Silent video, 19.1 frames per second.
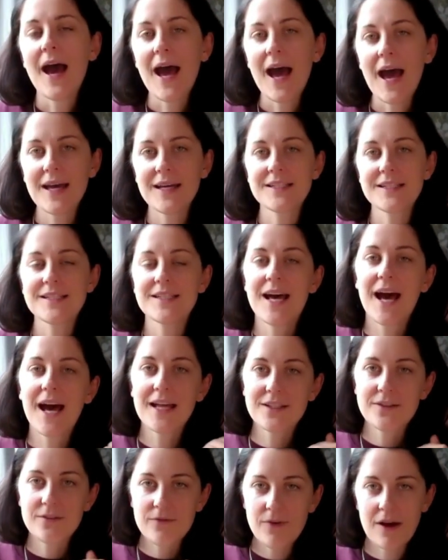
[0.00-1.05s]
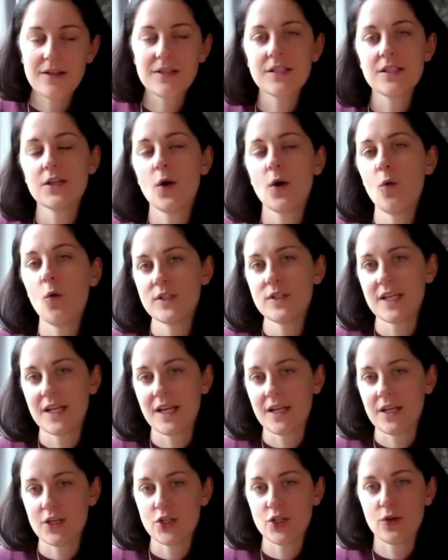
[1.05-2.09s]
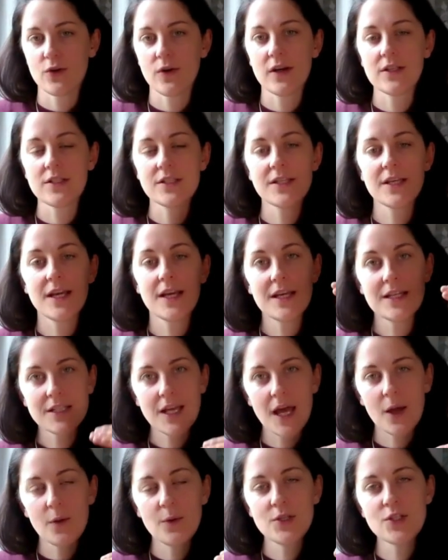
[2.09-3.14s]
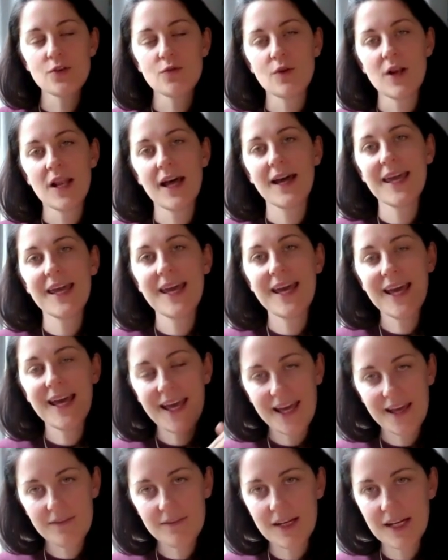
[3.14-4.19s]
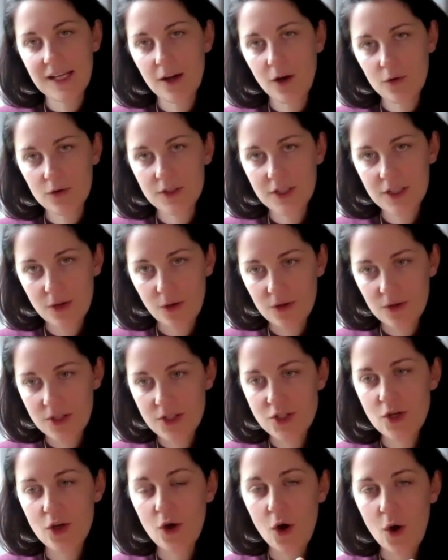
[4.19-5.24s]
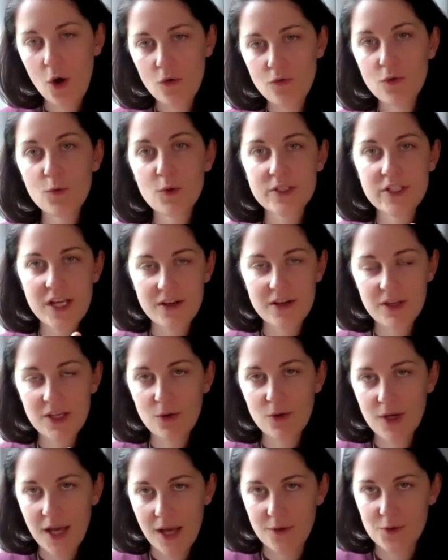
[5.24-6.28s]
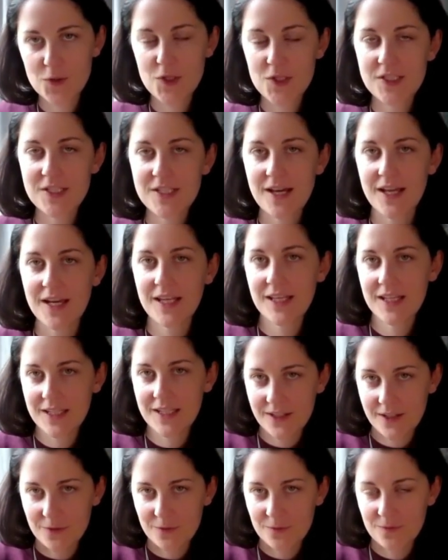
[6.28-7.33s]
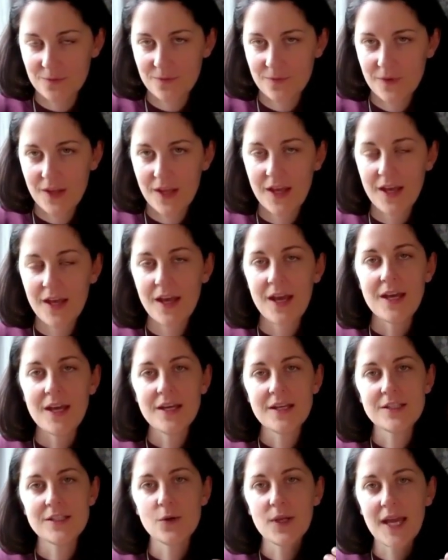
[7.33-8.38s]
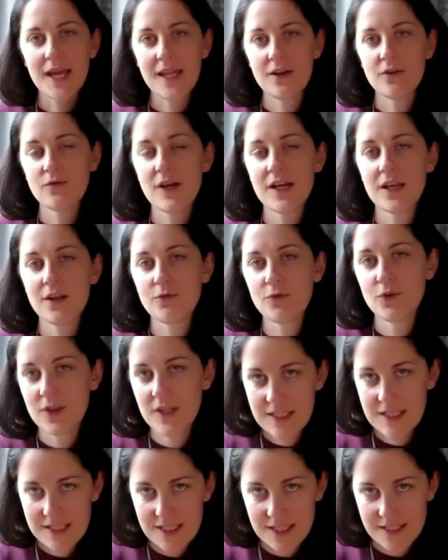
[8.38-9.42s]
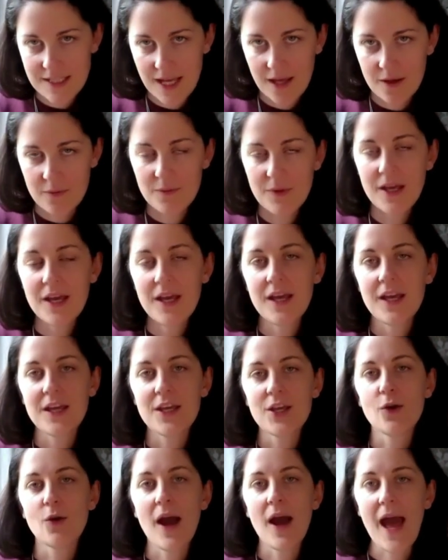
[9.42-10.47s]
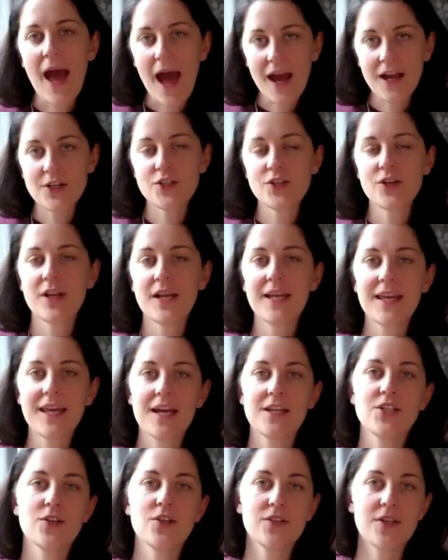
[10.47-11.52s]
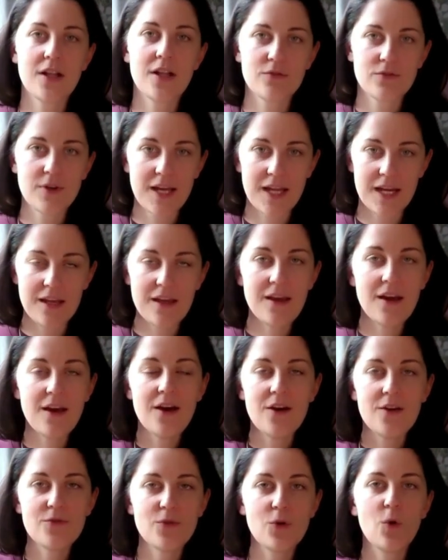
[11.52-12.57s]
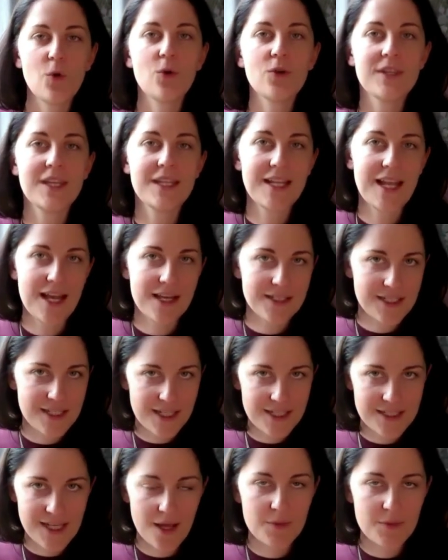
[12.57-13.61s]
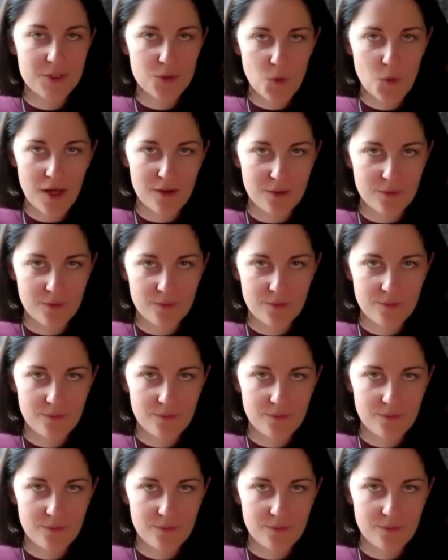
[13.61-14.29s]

And advanced audit and assurance is going to rely heavily on the knowledge of whatever you are going to study here. So getting ready for this exam, you actually get yourself ready for the next exam as well.